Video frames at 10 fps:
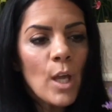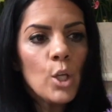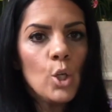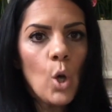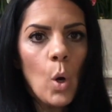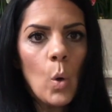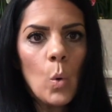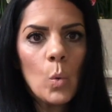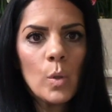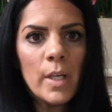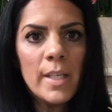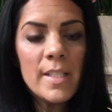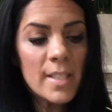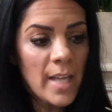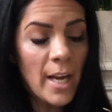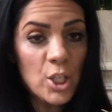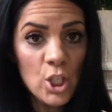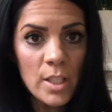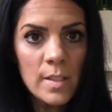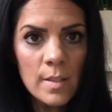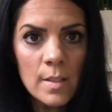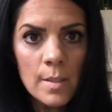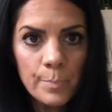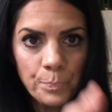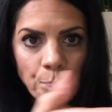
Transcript: you know, in sections,